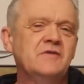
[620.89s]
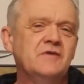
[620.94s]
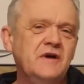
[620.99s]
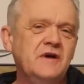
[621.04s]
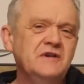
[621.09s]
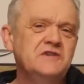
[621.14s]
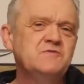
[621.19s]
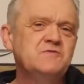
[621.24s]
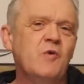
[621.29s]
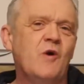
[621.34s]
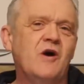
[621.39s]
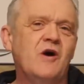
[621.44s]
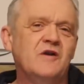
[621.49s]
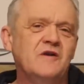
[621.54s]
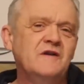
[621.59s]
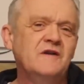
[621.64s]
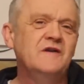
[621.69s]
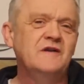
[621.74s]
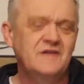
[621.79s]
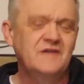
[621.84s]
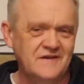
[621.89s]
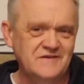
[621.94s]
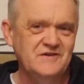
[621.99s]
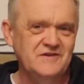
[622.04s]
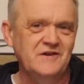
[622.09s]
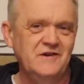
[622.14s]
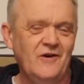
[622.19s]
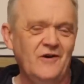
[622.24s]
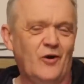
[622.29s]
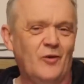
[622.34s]
this one
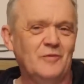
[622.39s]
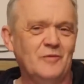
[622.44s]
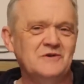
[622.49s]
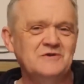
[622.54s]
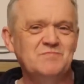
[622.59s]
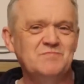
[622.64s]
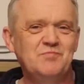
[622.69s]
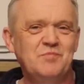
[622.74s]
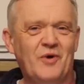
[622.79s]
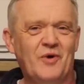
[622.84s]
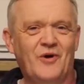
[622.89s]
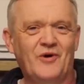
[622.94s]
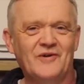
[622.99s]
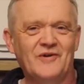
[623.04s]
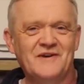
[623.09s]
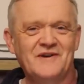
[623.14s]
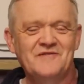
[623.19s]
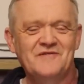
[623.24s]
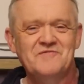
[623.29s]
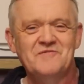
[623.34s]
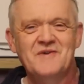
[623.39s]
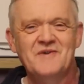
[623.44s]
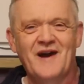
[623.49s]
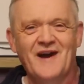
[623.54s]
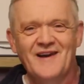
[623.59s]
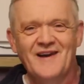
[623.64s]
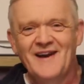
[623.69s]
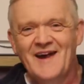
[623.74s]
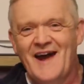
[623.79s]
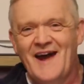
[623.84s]
is an enormous ball of
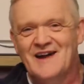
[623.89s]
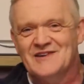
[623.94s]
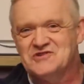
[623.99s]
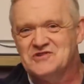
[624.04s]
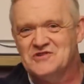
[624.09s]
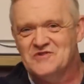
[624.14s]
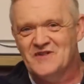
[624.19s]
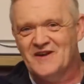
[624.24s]
glass,